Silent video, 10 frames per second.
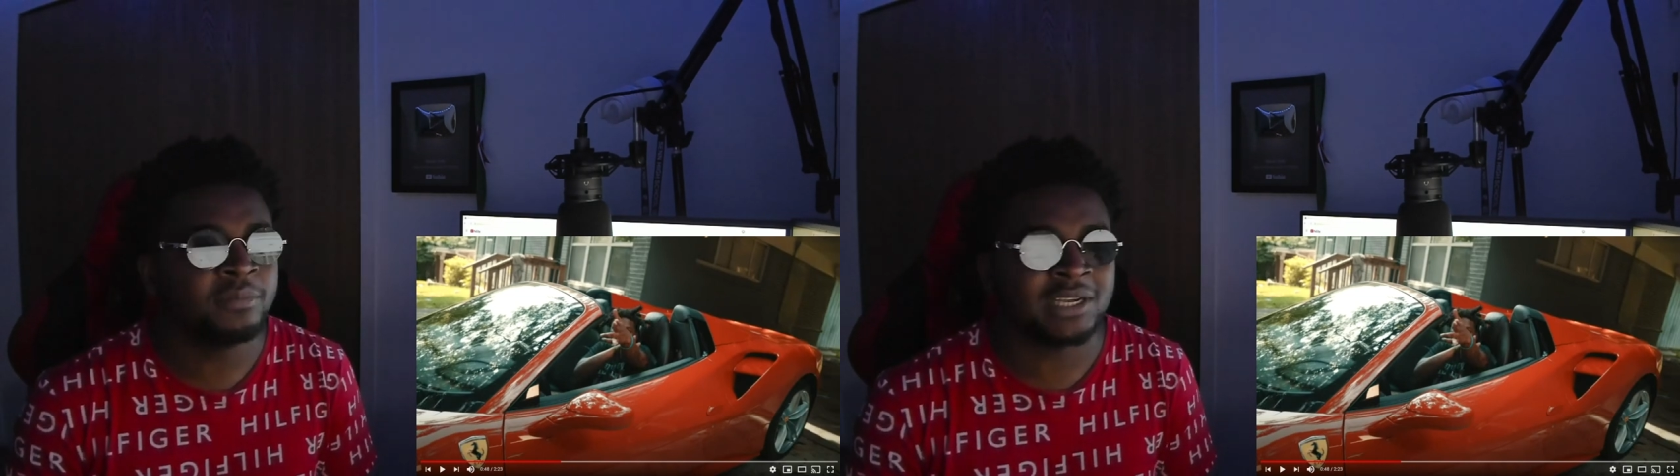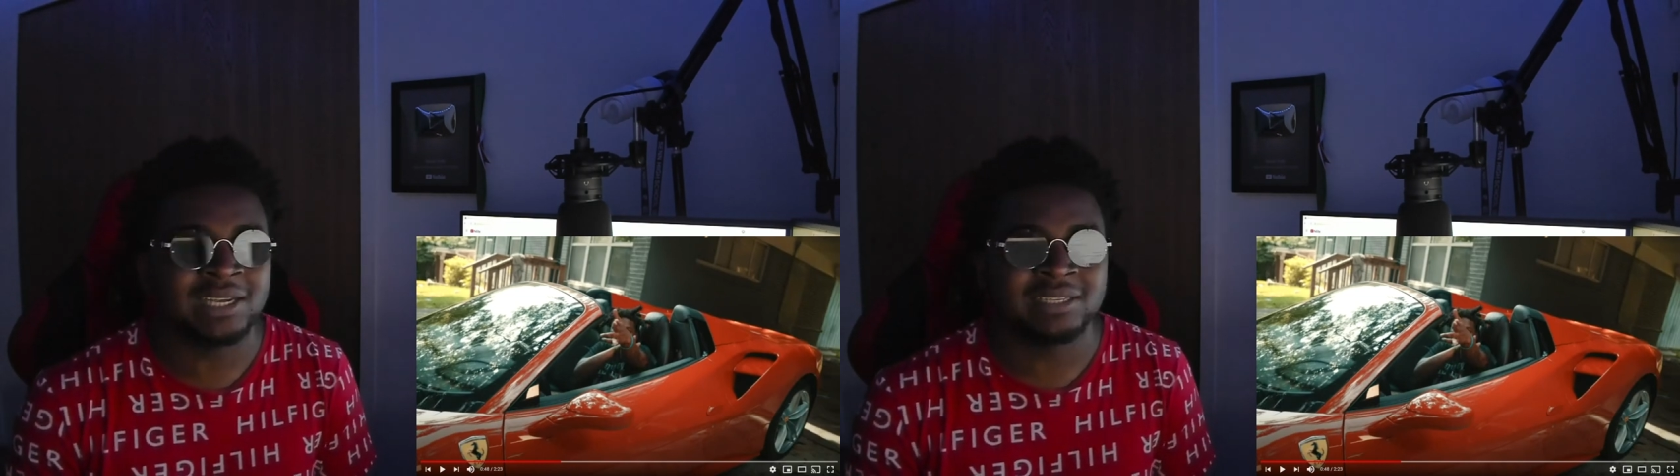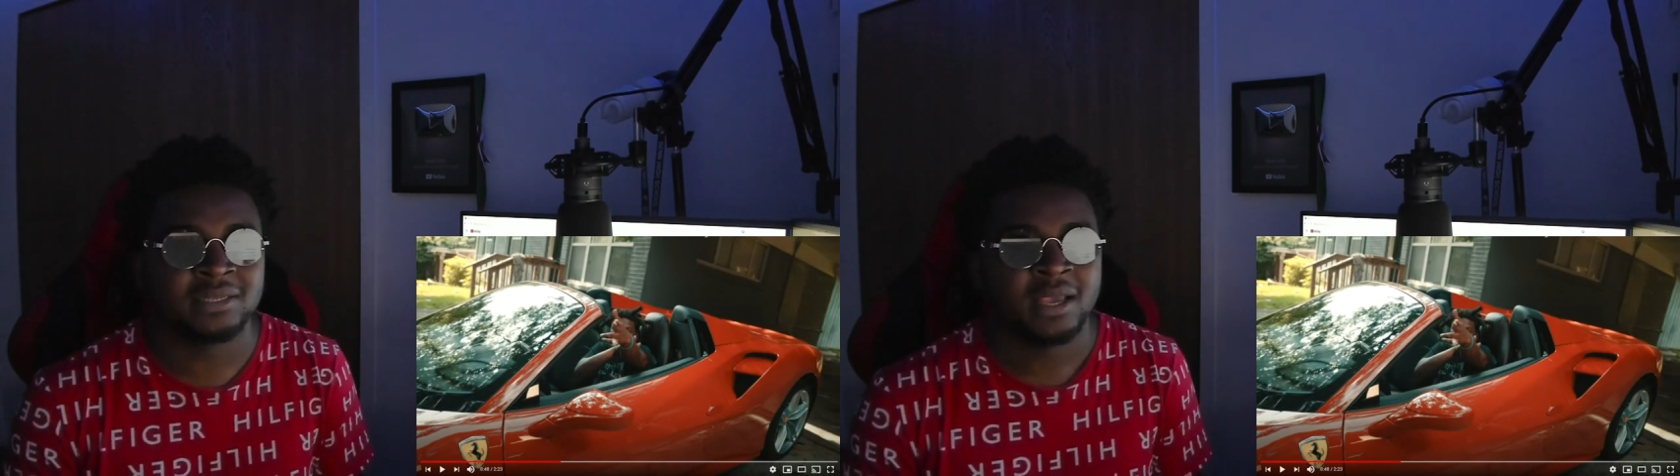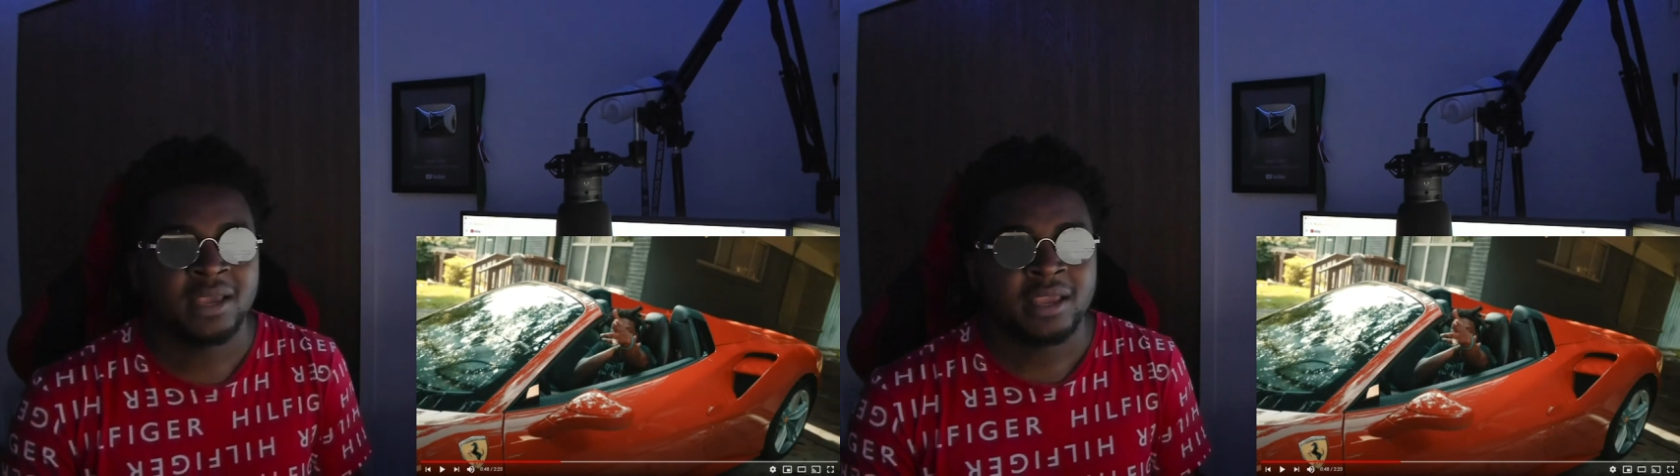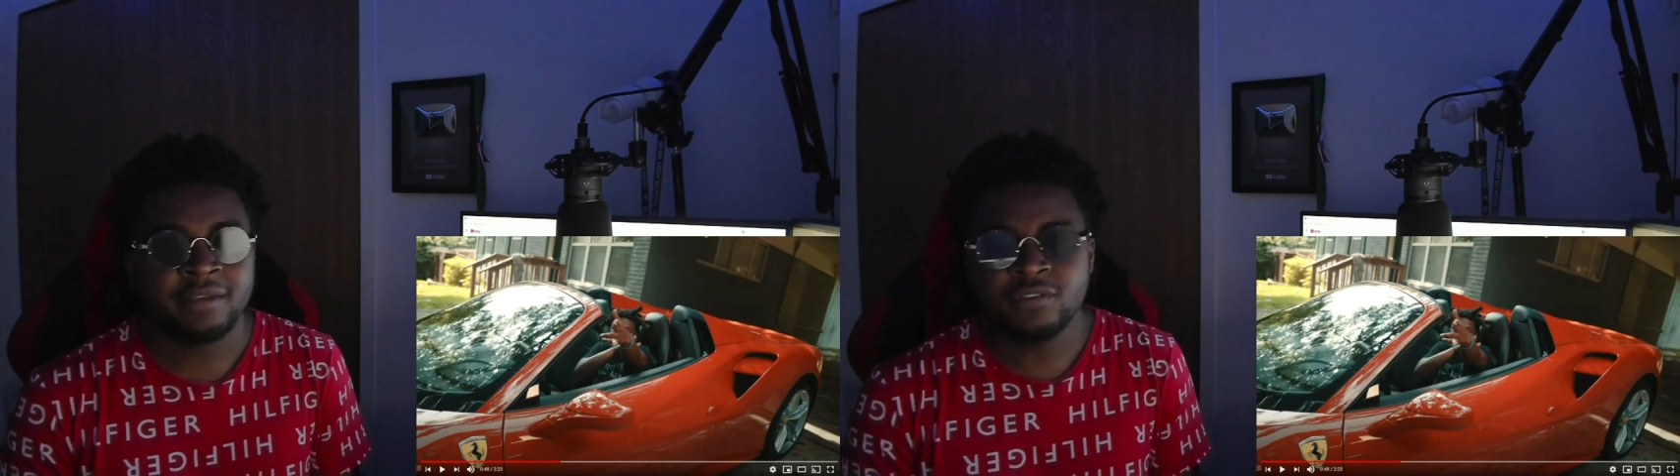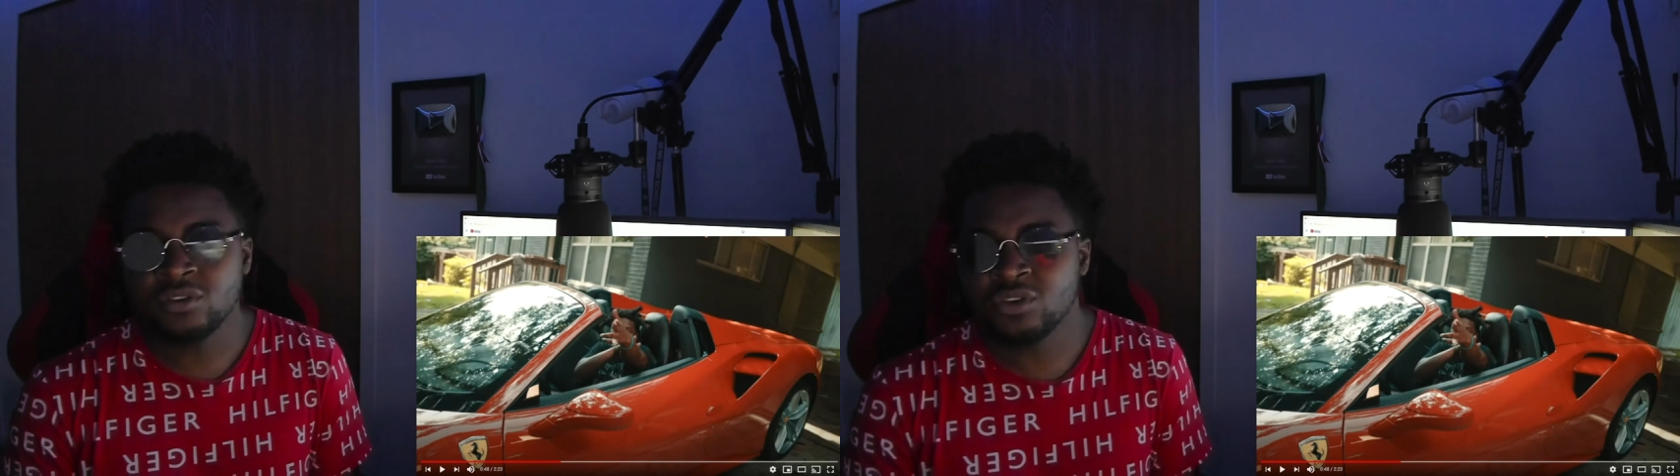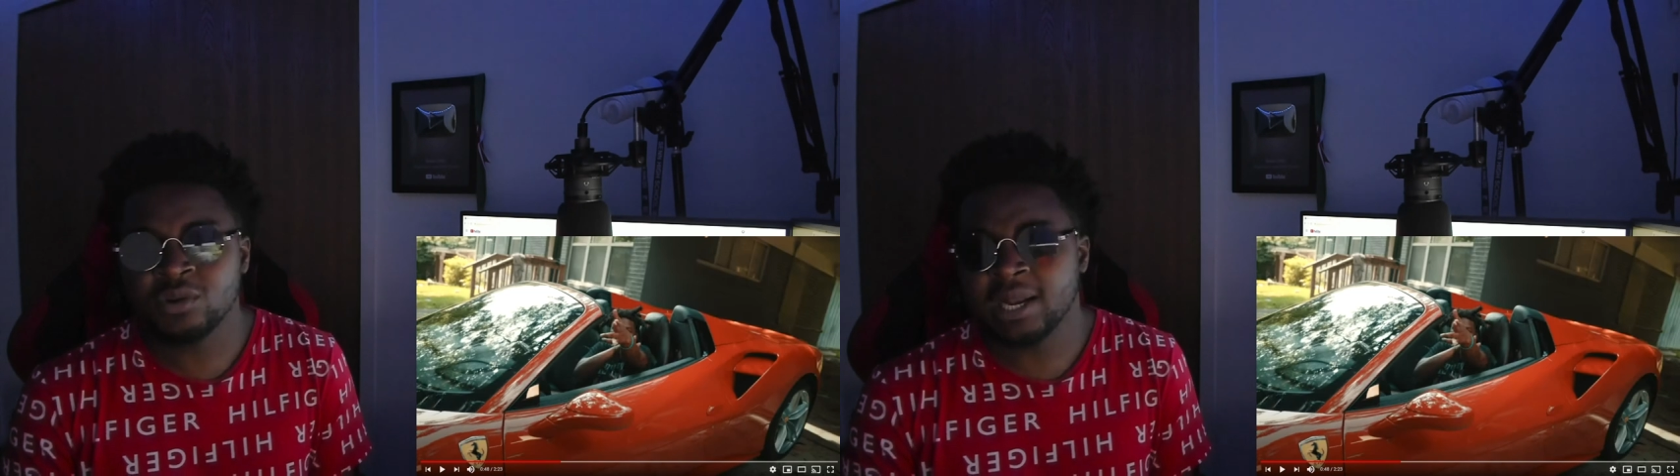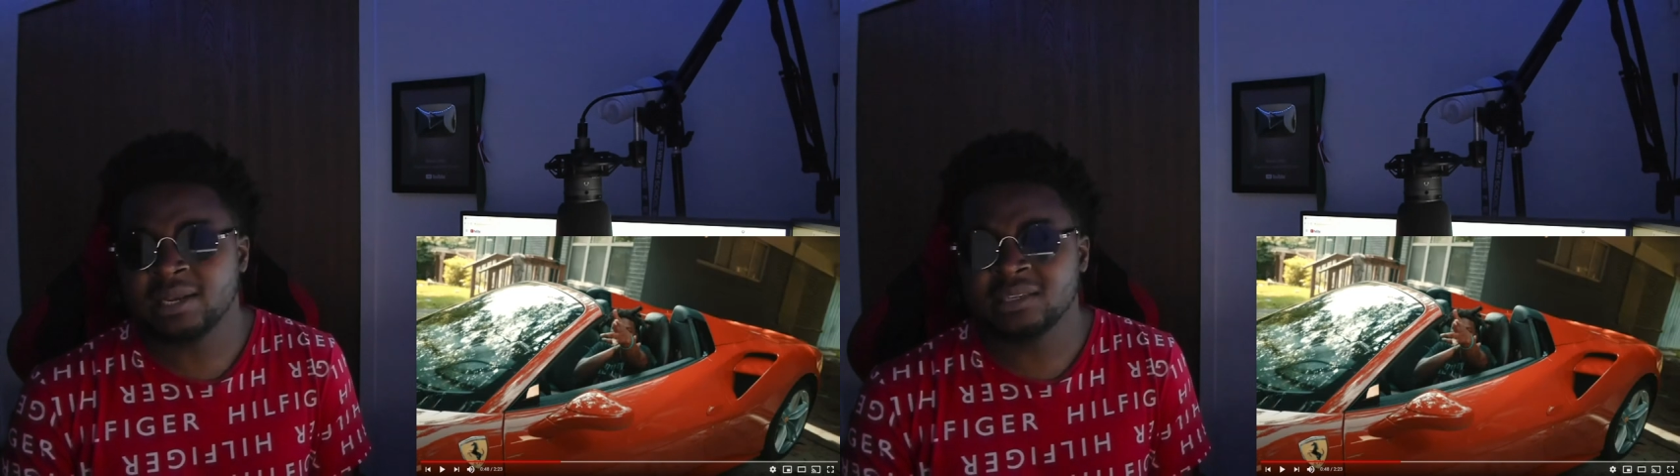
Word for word: Because if you do that,